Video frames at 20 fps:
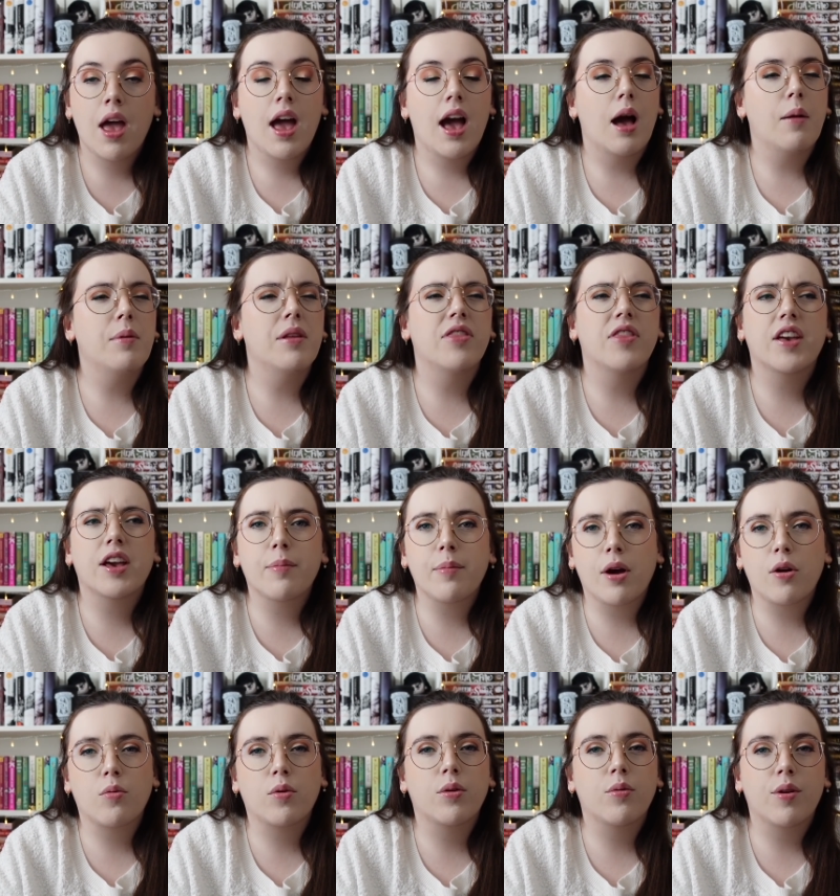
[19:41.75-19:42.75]
I've been thinking
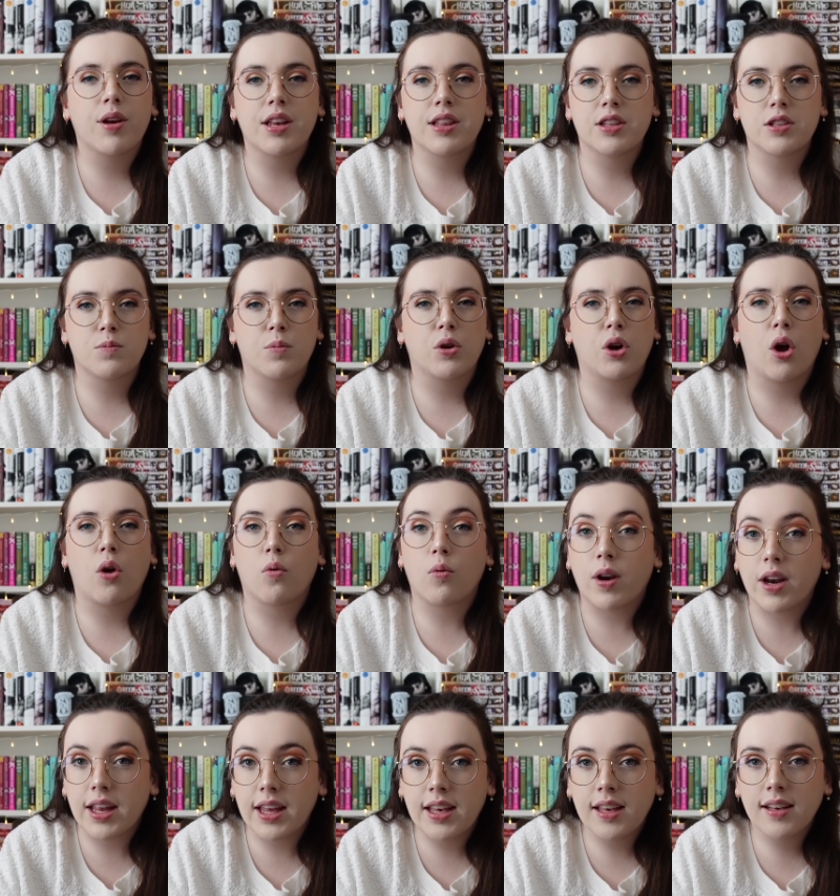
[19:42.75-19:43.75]
about rereading this book
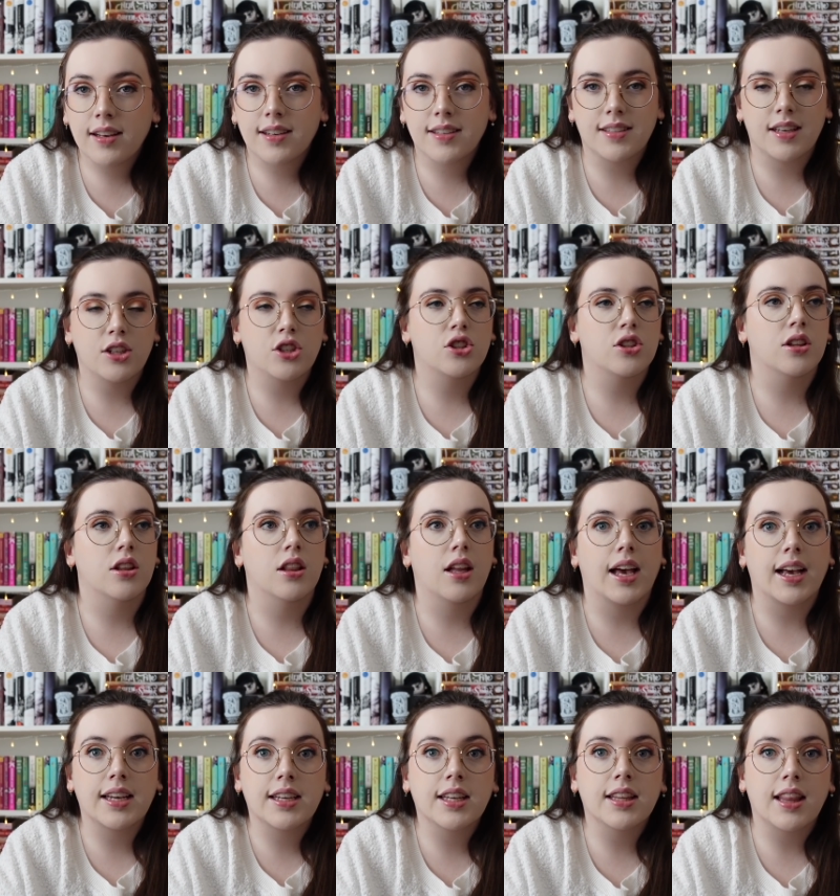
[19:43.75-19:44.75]
already because I just
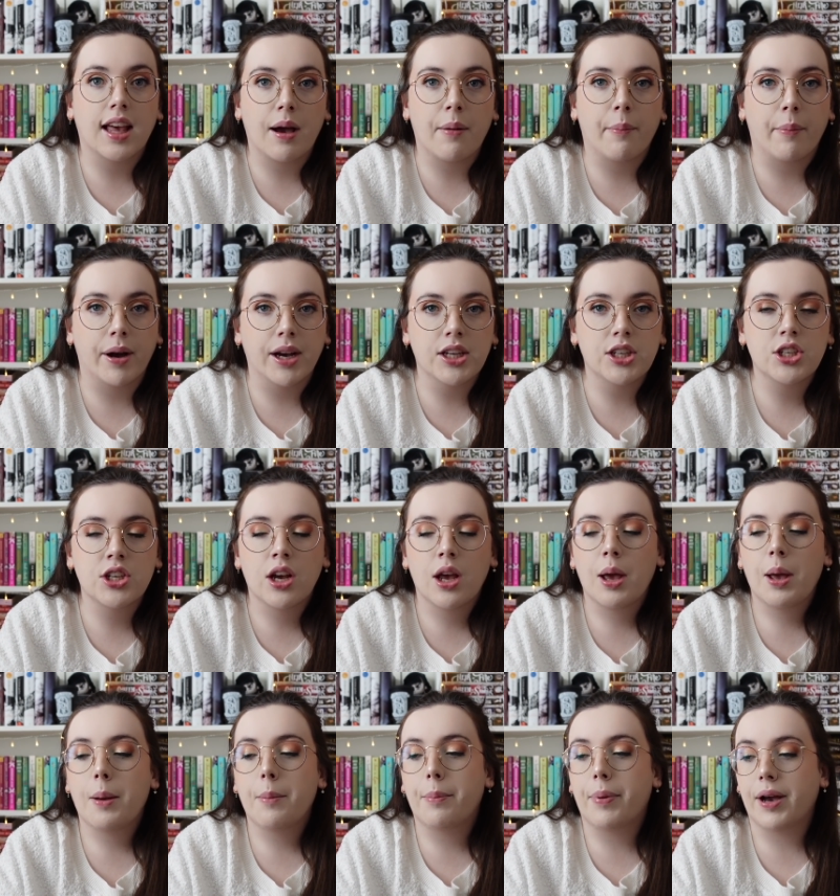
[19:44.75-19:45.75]
liked it that much,
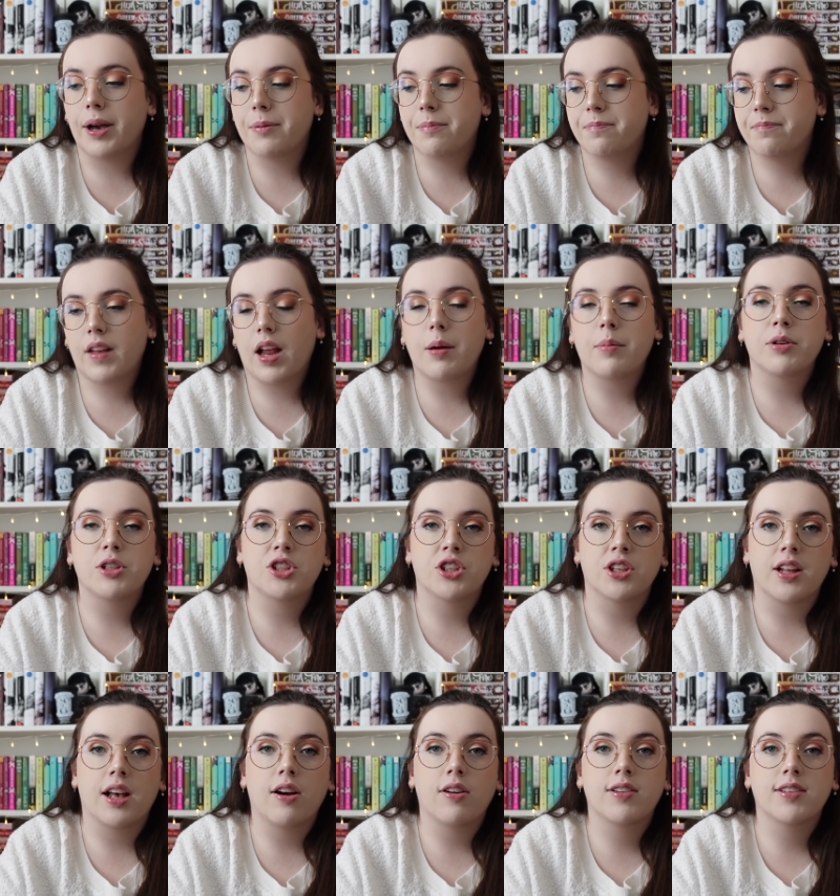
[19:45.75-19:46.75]
but I'm gonna
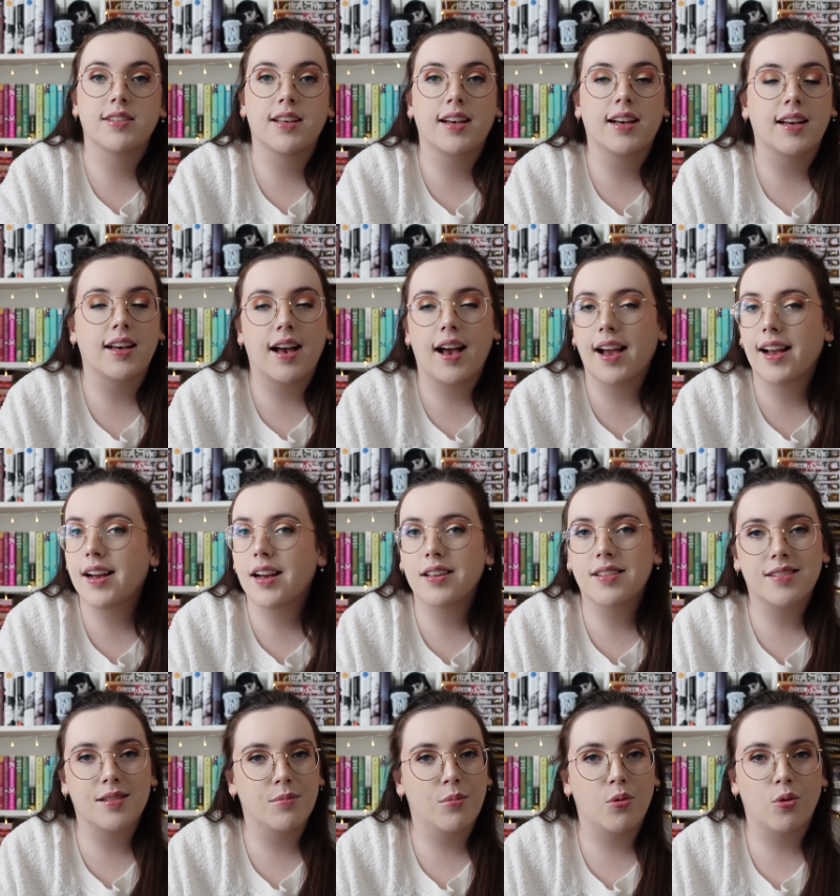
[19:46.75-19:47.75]
chill out because I got I got
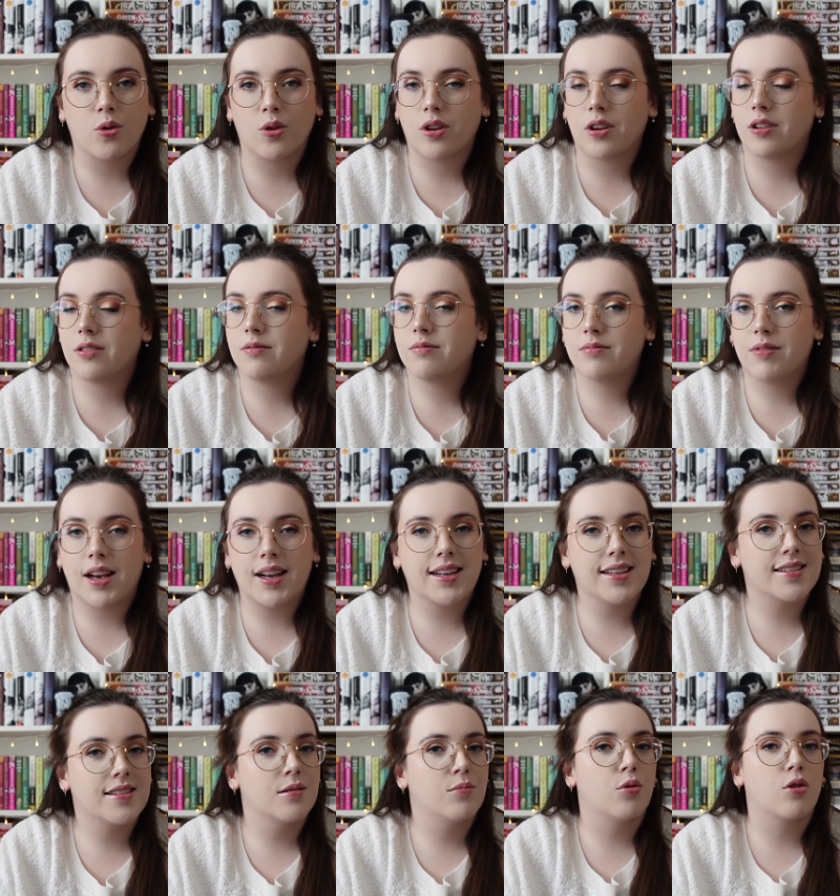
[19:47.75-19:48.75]
some more I got
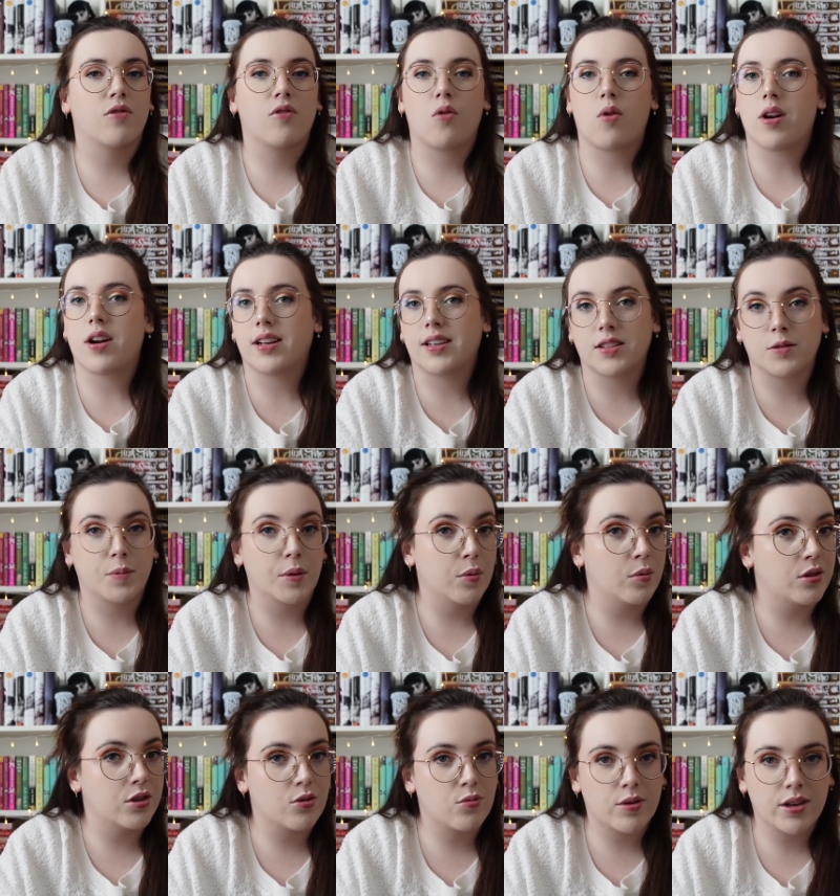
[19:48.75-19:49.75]
some more Veronica
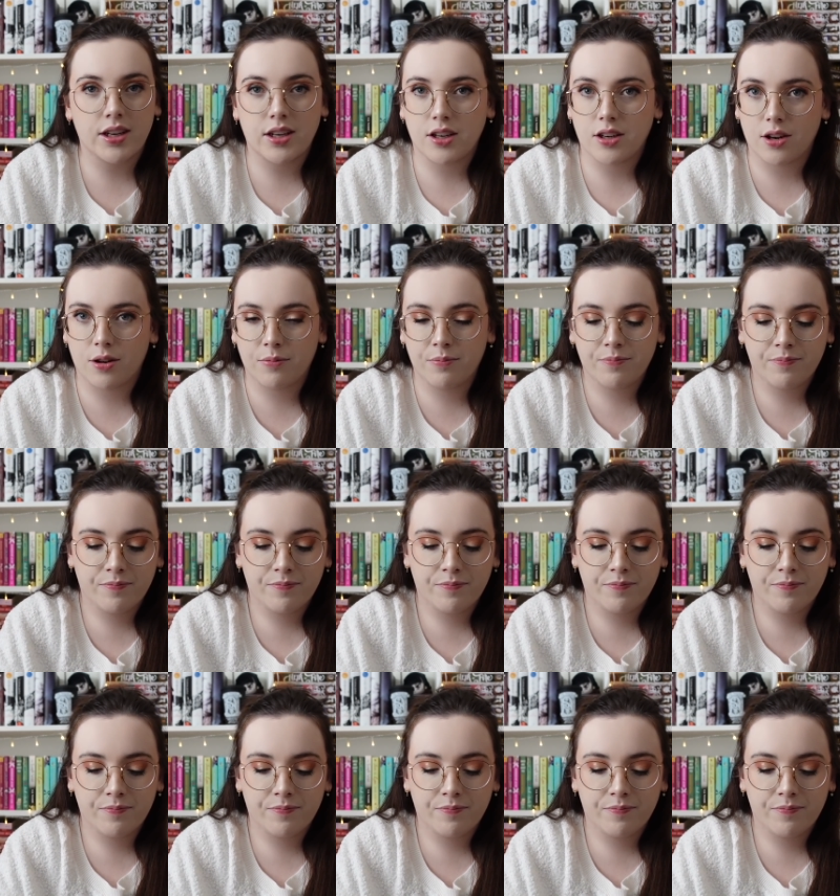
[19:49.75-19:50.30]
Speedwell to read, you know.